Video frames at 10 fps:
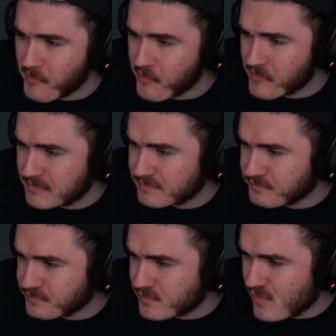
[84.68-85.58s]
Me
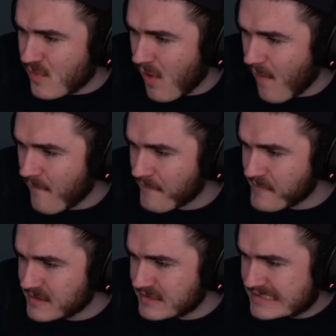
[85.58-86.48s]
to, do you need me
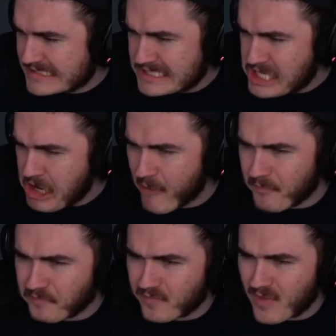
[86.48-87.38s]
herbaceous. to help
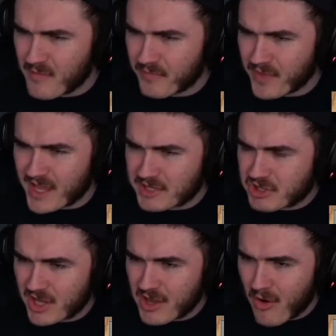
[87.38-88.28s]
pronunciations?
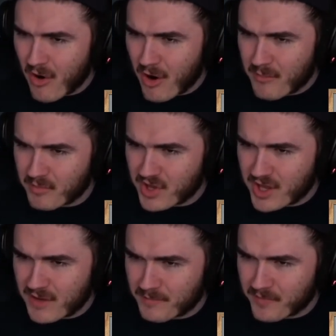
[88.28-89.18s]
H e r
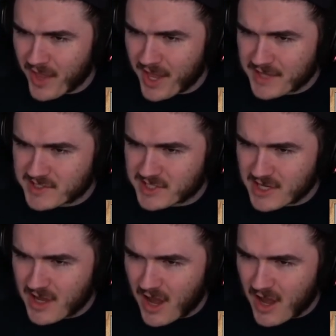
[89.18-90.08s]
b a
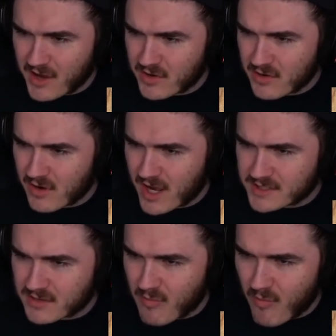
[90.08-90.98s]
c i o u
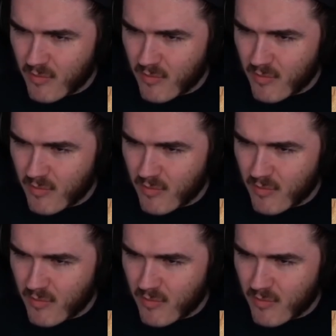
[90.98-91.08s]
s.